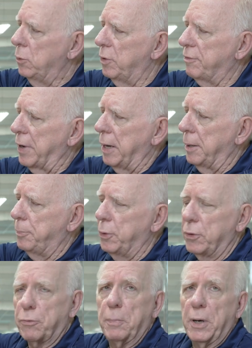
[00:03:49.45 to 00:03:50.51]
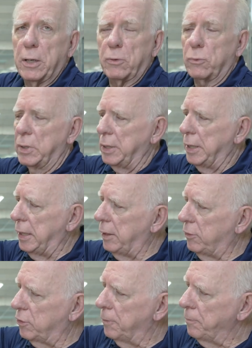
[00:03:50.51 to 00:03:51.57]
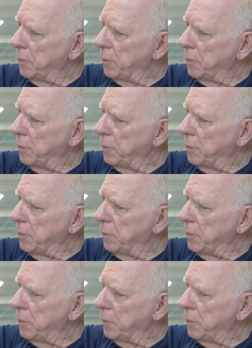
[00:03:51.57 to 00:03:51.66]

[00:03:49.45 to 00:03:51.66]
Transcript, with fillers: We've got a push button release.